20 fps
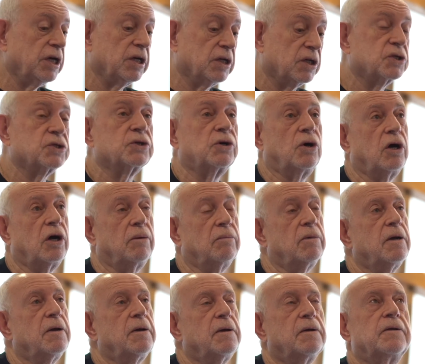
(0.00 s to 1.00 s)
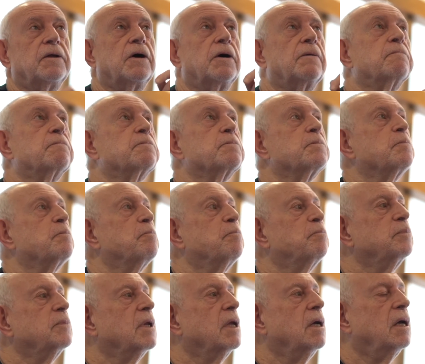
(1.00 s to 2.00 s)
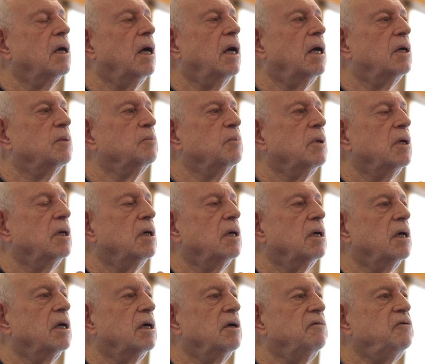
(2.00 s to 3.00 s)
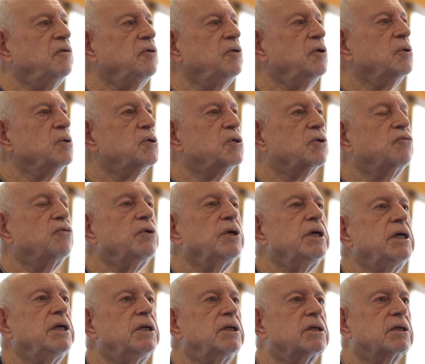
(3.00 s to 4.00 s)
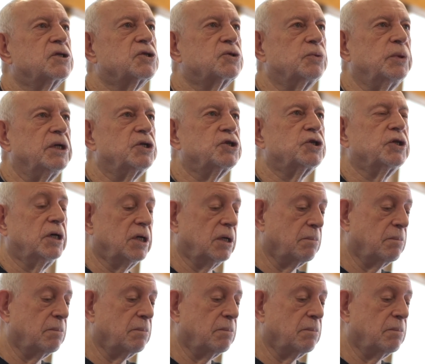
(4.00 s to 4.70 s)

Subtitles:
at the time that if you used a reed switch and a